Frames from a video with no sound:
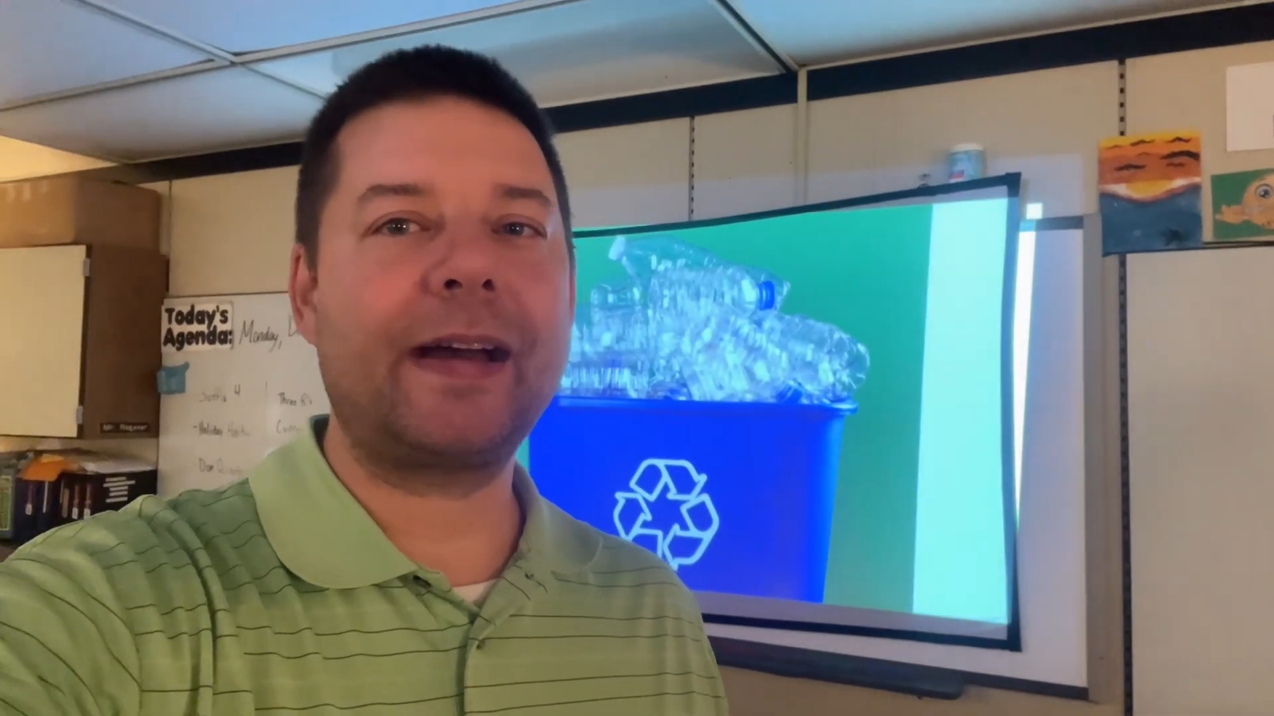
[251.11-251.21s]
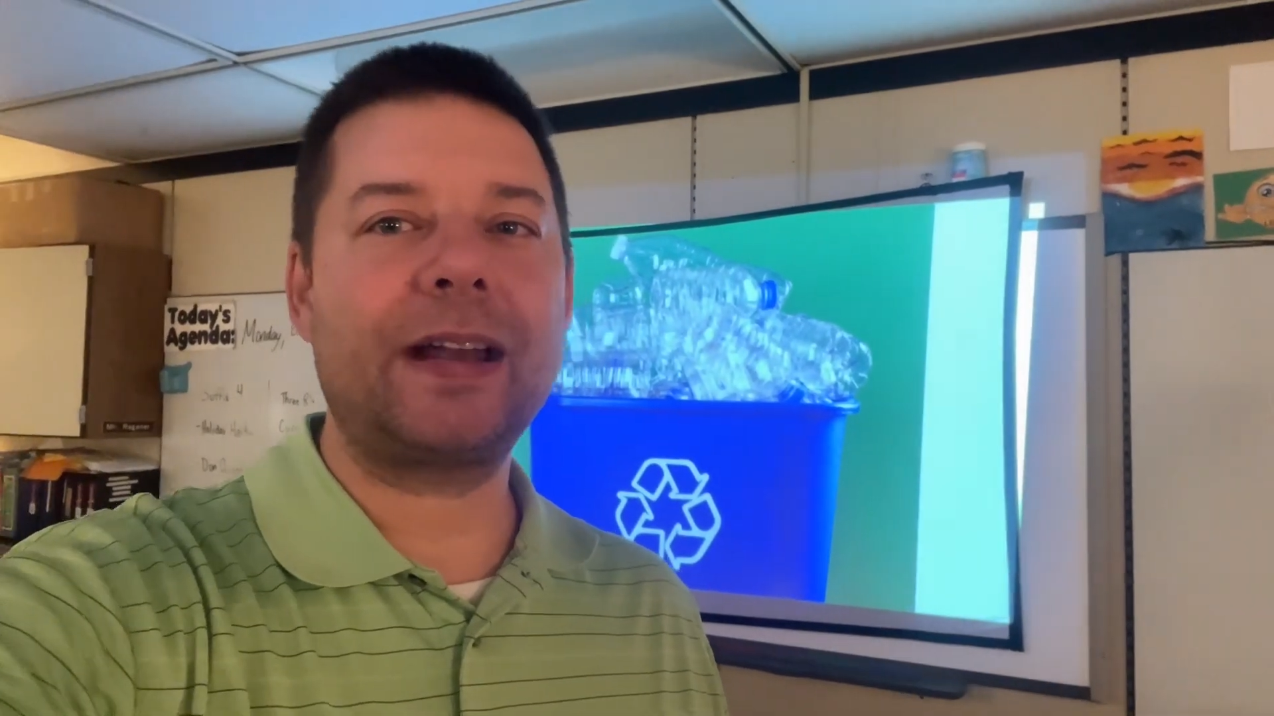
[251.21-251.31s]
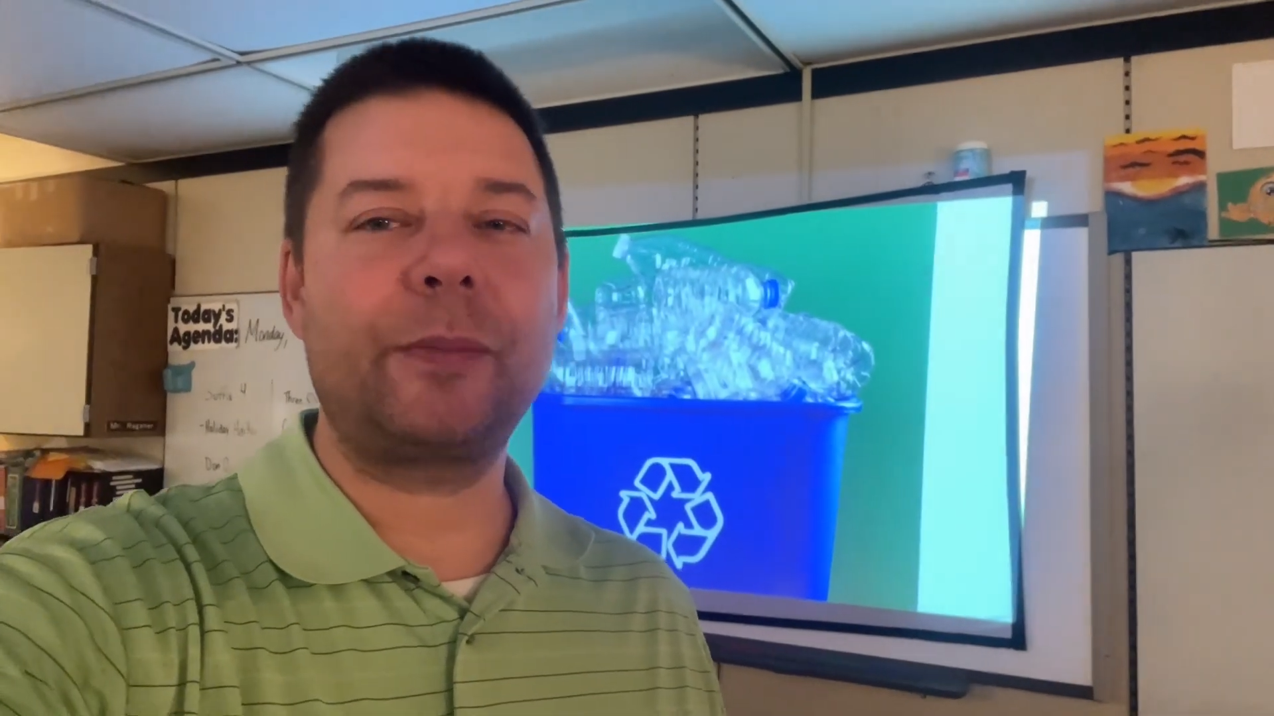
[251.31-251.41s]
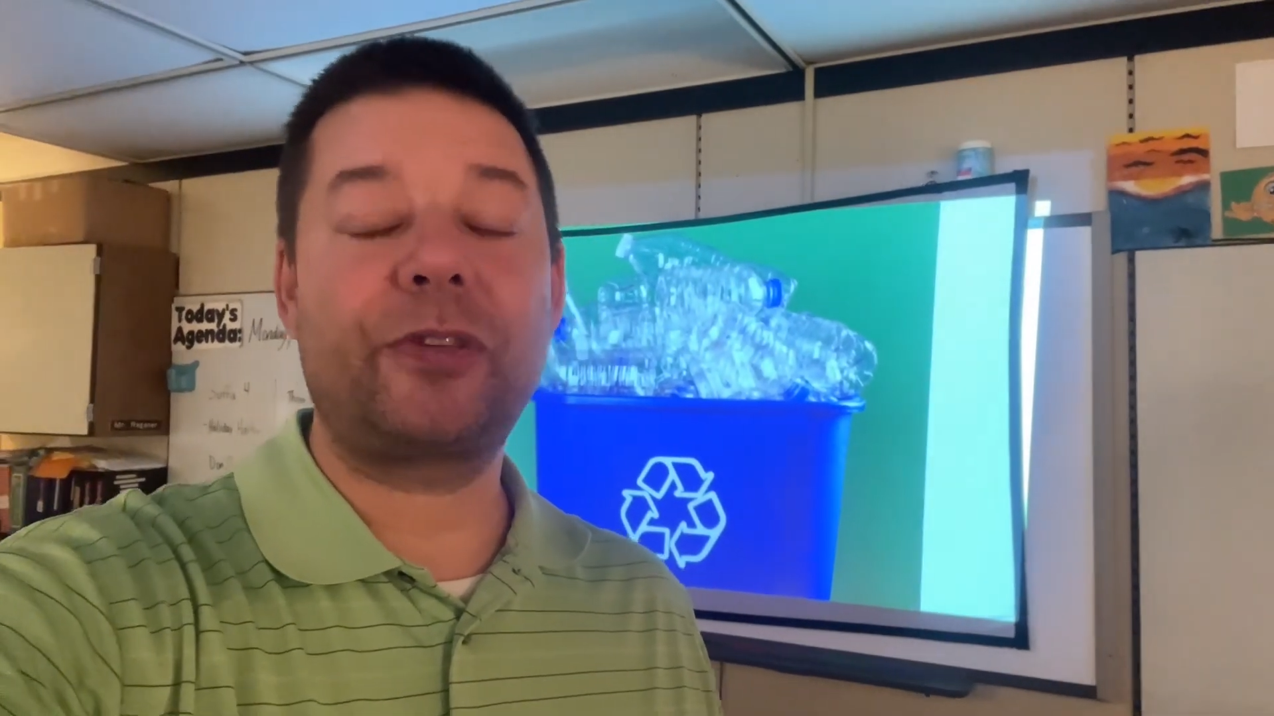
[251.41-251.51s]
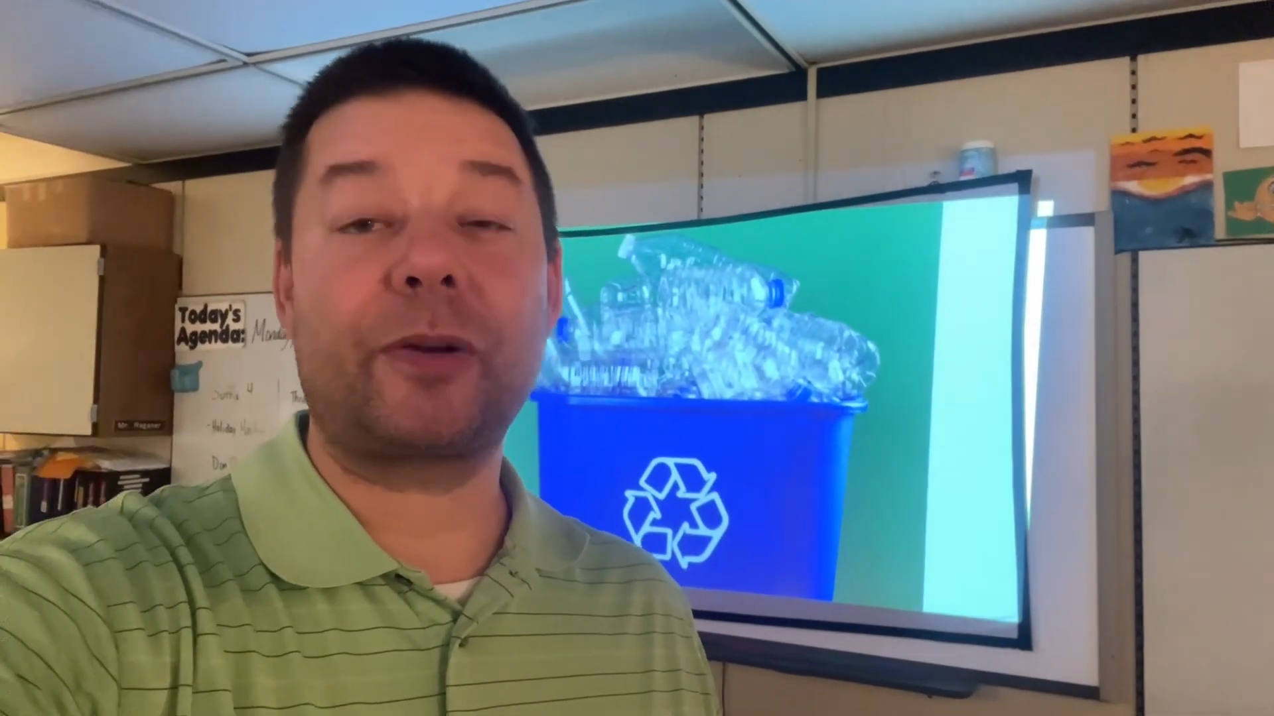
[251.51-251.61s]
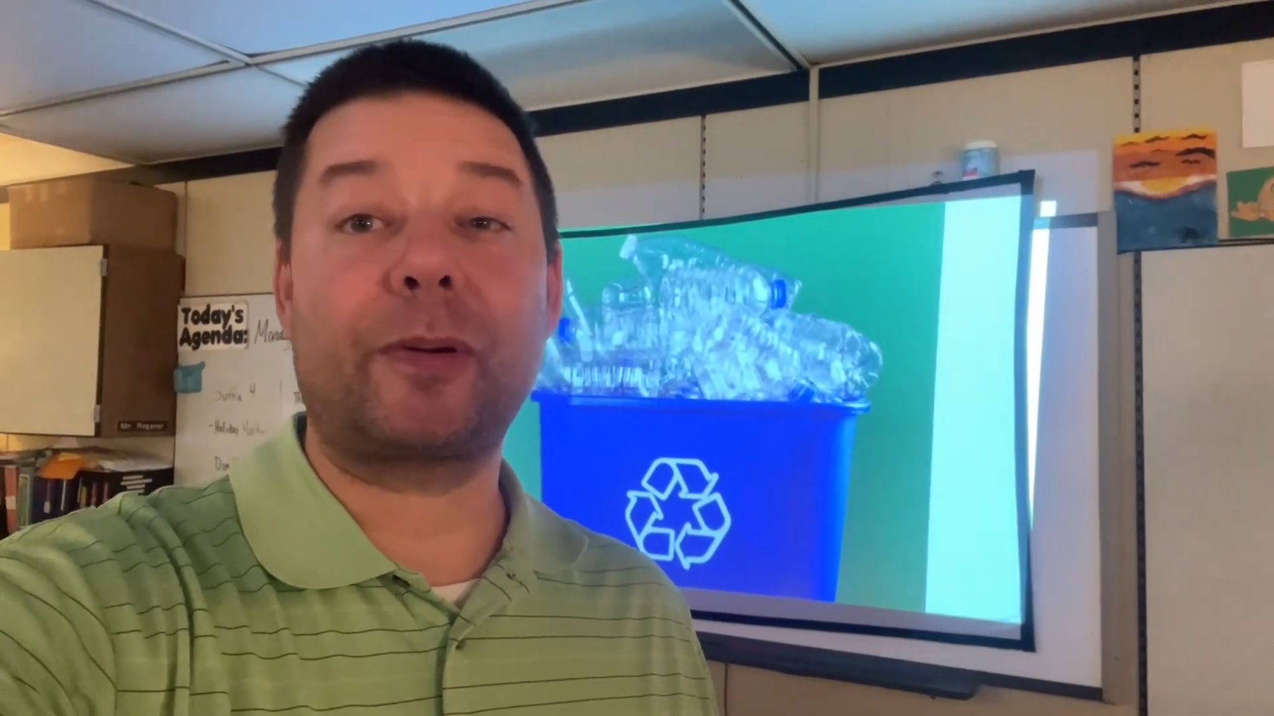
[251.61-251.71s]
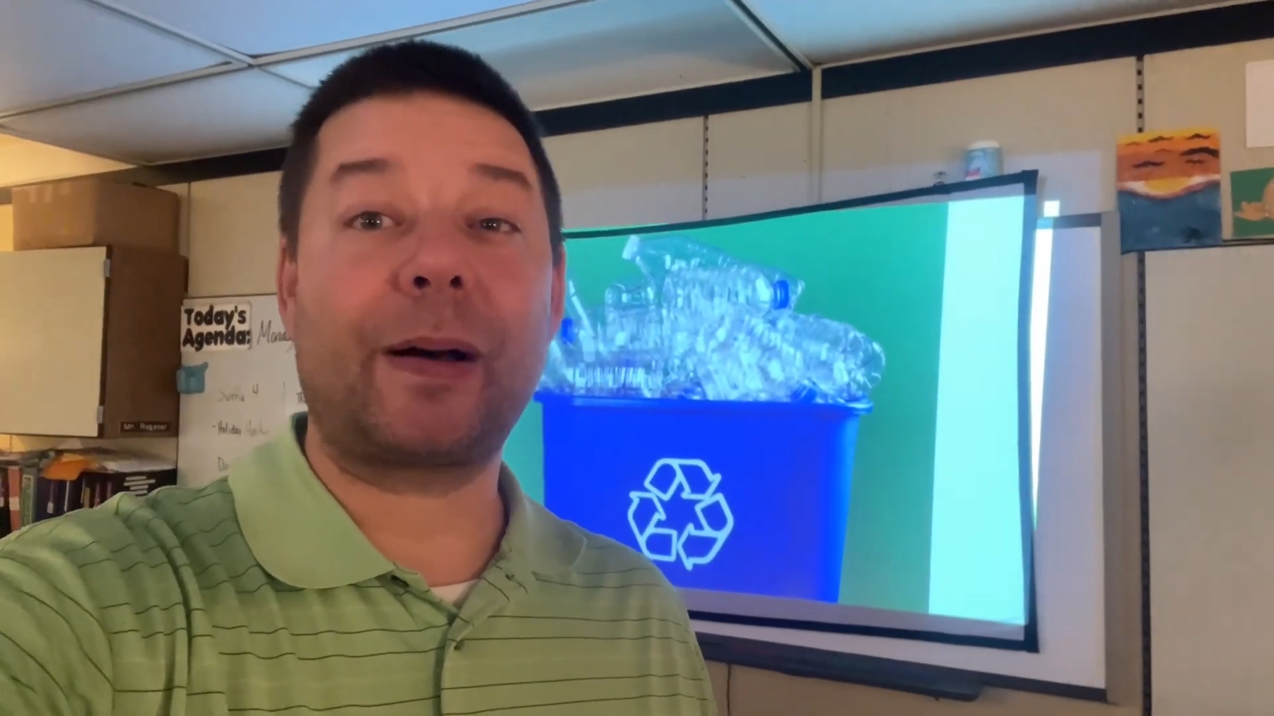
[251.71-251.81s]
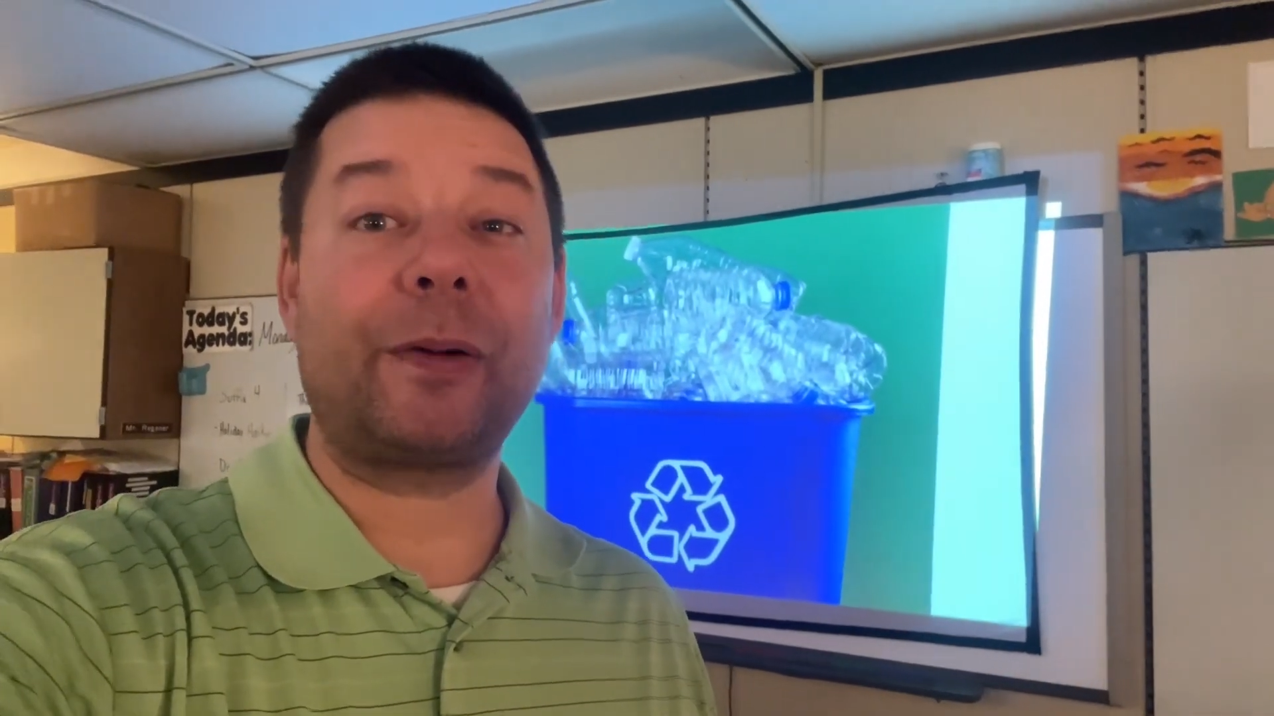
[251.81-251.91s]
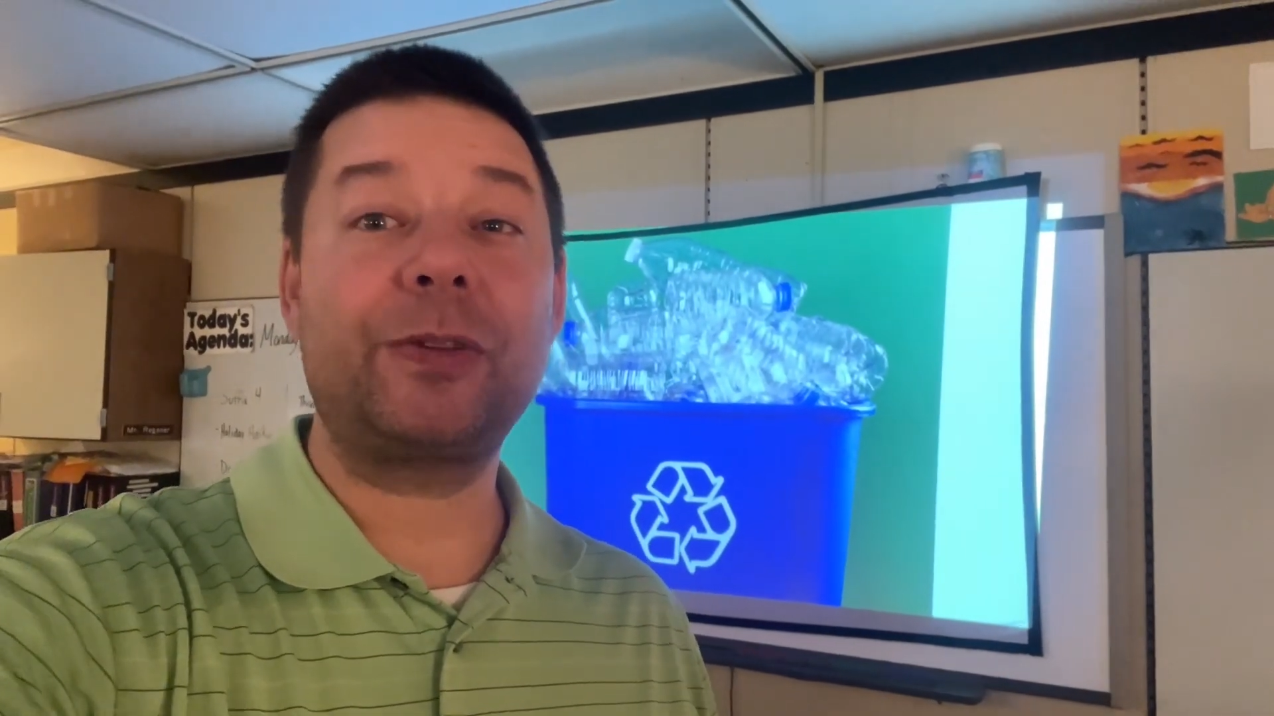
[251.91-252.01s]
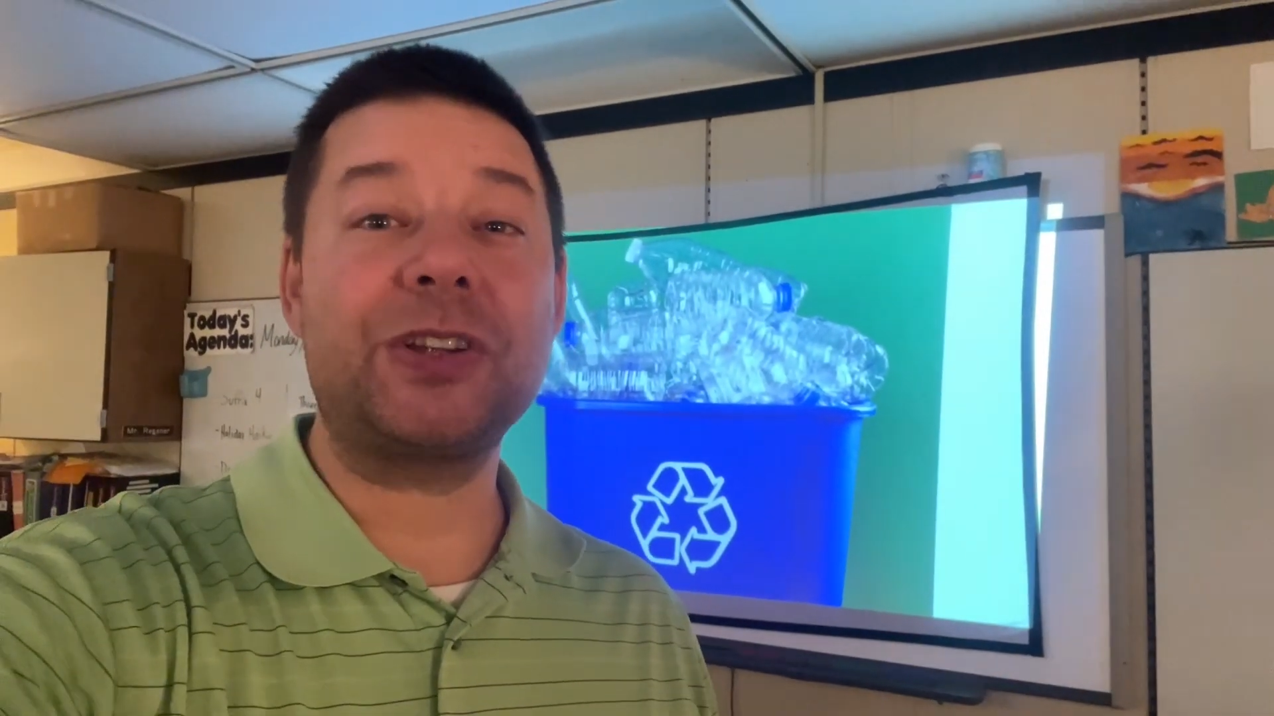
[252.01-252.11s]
items that I'm about